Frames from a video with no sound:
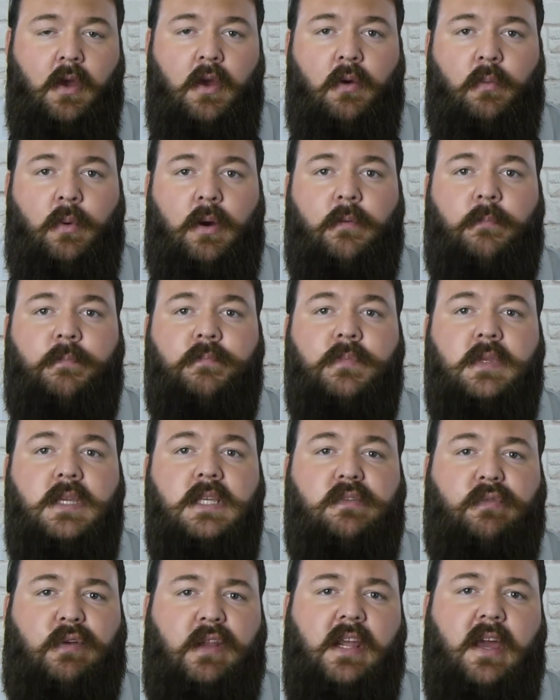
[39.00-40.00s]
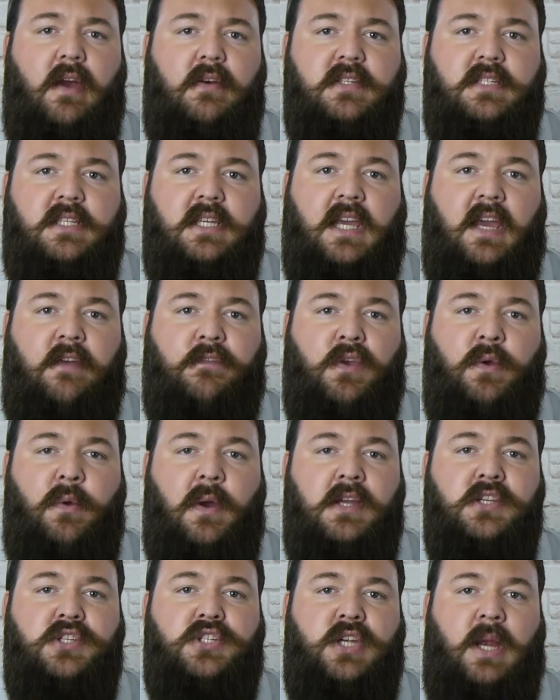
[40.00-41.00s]
Well, this video is to give you
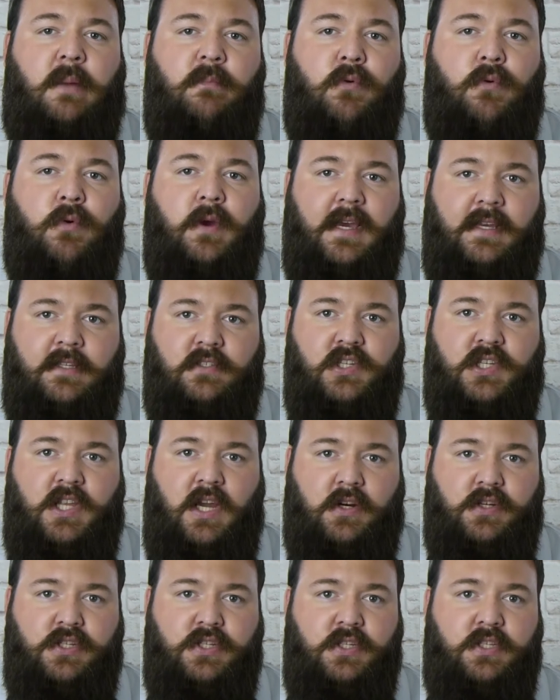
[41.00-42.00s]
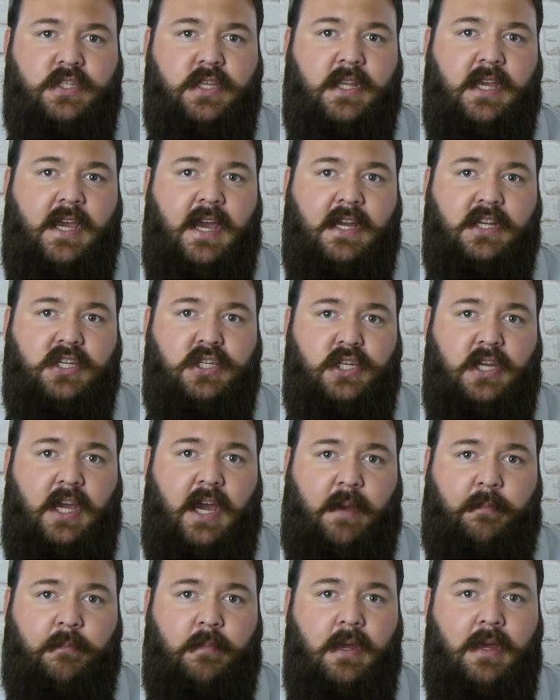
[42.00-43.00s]
a general introduction to the
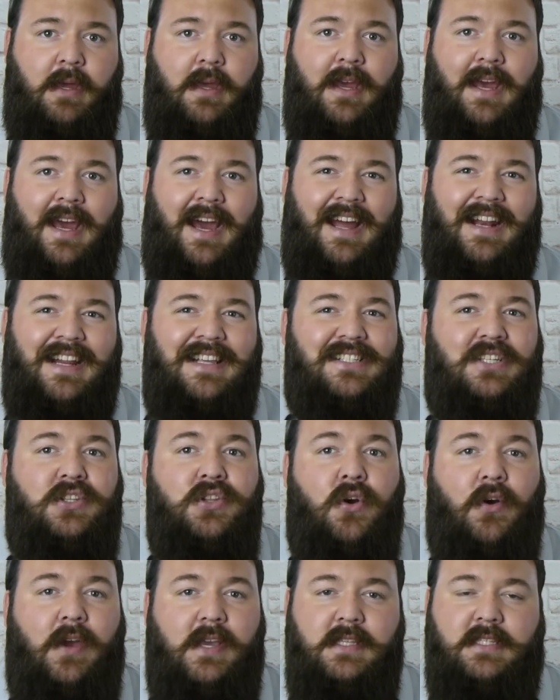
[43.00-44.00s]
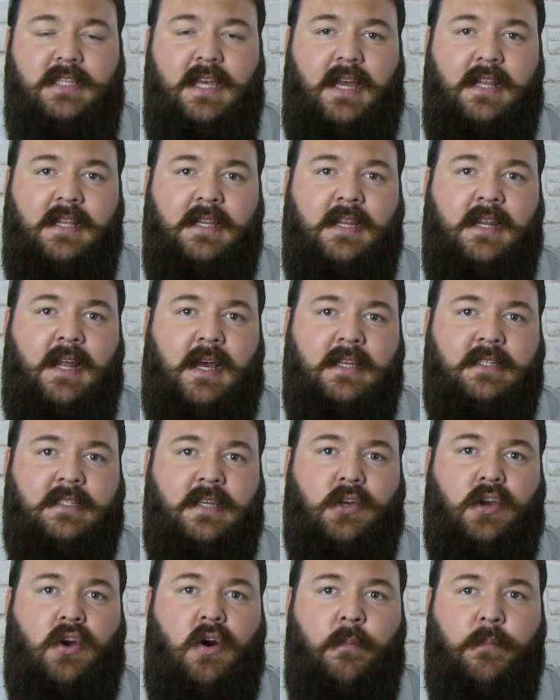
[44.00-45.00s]
AGM, and it's not intended as
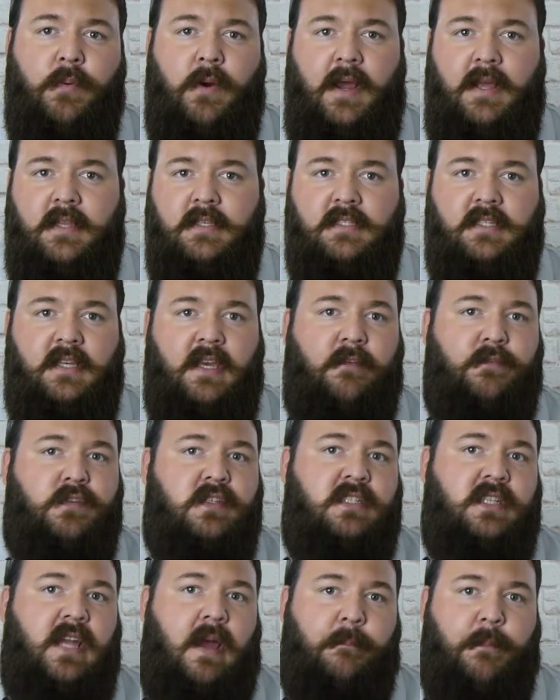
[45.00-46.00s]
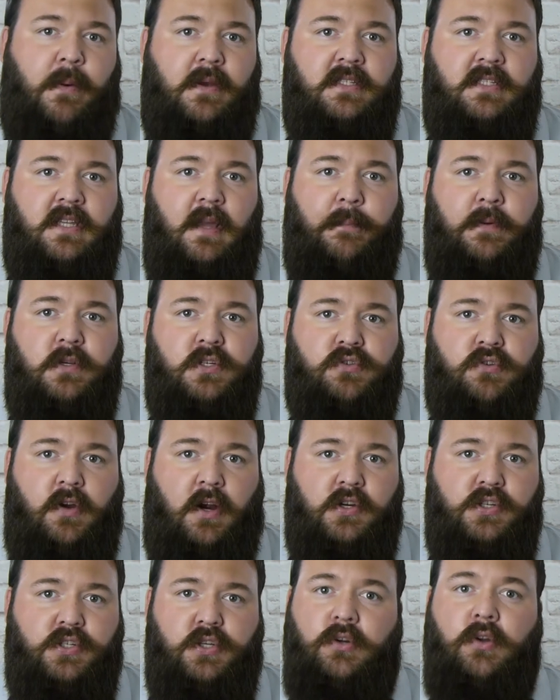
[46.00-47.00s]
a comprehensive step-by-step
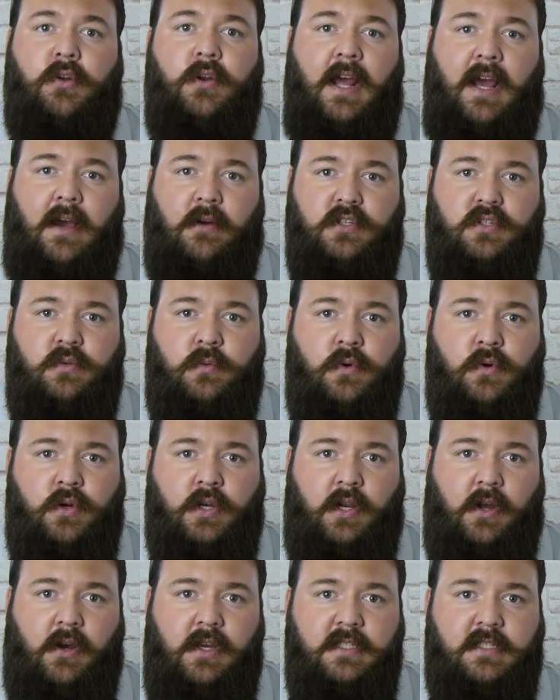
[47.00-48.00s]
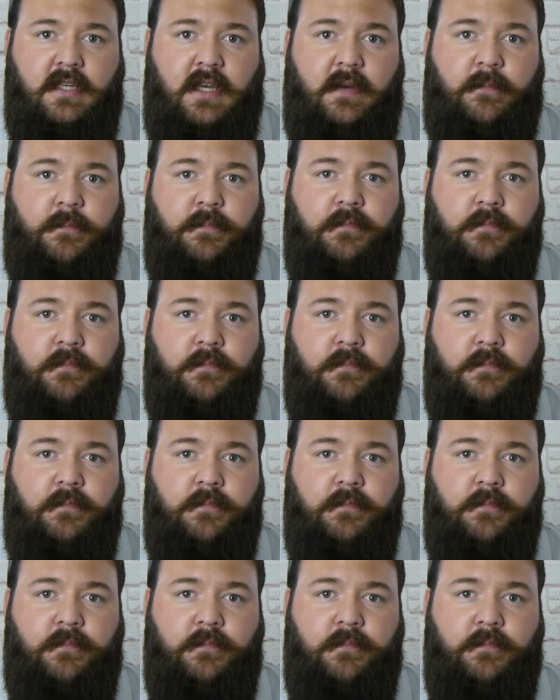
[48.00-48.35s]
instruction on how to organise it.